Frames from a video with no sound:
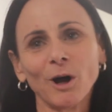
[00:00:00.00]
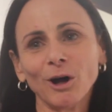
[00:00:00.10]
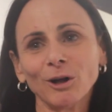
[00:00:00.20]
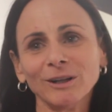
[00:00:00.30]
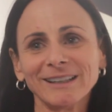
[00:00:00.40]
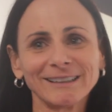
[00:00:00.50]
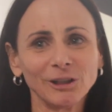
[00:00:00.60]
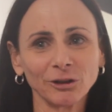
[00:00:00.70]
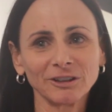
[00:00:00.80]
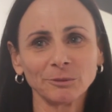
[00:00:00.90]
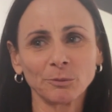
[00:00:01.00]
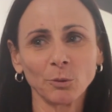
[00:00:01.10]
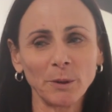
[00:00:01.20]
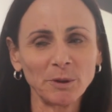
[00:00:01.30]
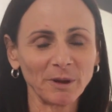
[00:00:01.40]
Well, look,
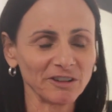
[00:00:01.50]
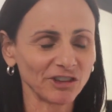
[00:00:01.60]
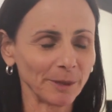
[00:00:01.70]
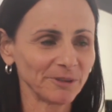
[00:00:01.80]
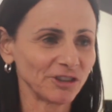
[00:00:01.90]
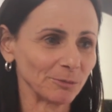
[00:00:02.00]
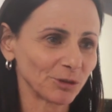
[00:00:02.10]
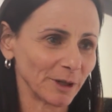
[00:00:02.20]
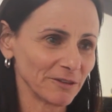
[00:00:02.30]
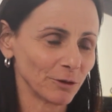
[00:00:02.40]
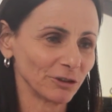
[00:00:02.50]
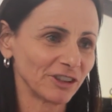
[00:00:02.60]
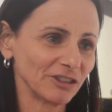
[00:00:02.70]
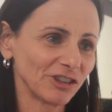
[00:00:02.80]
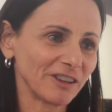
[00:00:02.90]
when we won the championship in
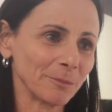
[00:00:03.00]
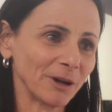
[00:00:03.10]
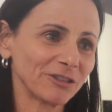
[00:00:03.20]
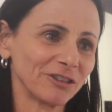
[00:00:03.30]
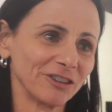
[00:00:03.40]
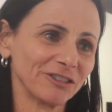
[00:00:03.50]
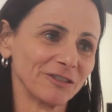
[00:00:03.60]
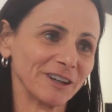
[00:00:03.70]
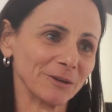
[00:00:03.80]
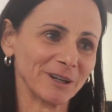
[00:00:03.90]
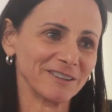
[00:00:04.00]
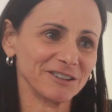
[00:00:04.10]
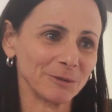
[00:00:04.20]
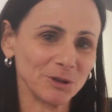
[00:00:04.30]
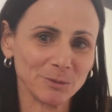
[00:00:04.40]
2014, she had the most assists of anyone in the
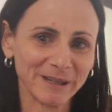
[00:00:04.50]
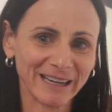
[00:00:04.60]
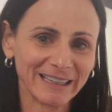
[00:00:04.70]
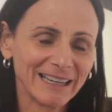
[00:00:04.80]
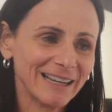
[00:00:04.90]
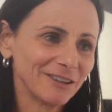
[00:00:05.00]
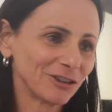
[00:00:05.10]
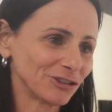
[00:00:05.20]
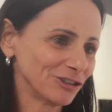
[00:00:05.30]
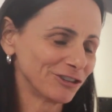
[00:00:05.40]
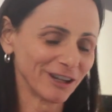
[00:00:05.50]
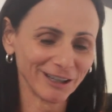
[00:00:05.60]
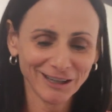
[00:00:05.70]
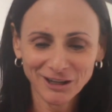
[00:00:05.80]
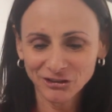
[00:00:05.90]
WNBA. So she's
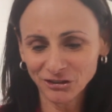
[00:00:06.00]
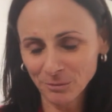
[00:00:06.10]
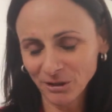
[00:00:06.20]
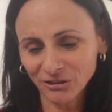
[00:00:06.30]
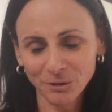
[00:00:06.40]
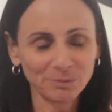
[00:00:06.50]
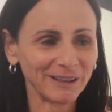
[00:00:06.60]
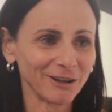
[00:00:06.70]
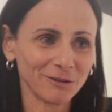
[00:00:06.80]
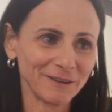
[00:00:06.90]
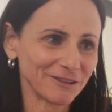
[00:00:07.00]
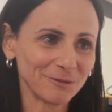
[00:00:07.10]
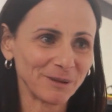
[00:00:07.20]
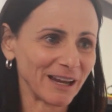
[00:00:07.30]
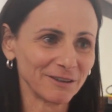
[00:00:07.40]
the most complete
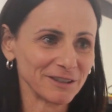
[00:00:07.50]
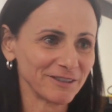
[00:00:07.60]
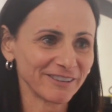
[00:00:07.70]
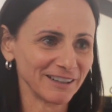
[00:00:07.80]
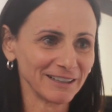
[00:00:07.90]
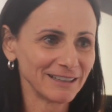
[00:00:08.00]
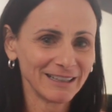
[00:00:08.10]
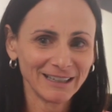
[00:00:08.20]
offensive player I've ever seen.